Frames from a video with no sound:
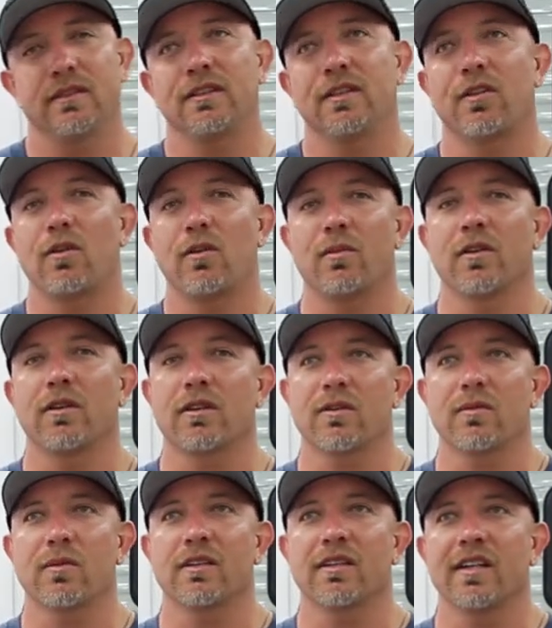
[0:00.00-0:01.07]
your homework
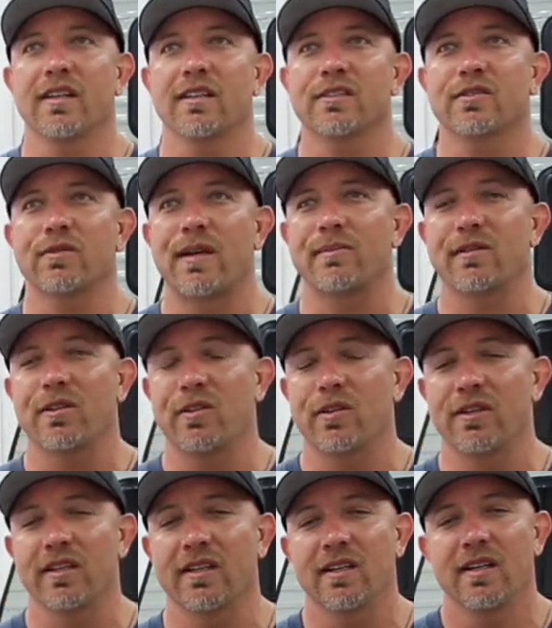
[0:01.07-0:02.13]
when you're getting a ceramic
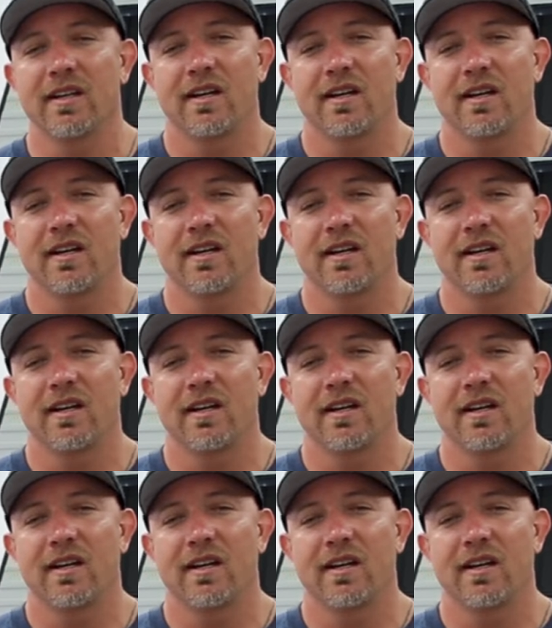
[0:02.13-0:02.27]
coating.